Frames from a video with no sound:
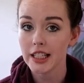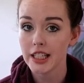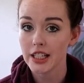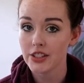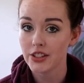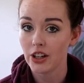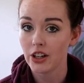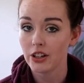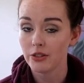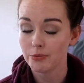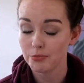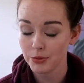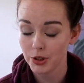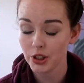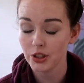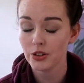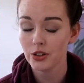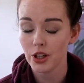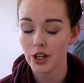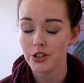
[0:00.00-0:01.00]
because our
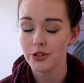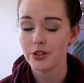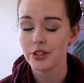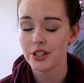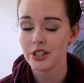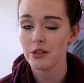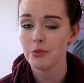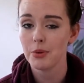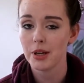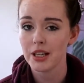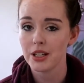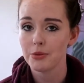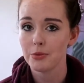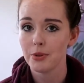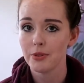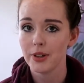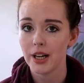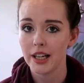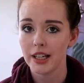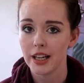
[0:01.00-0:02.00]
laundry's in the
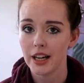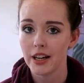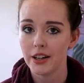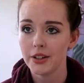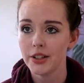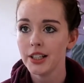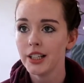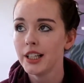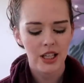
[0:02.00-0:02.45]
basement right now.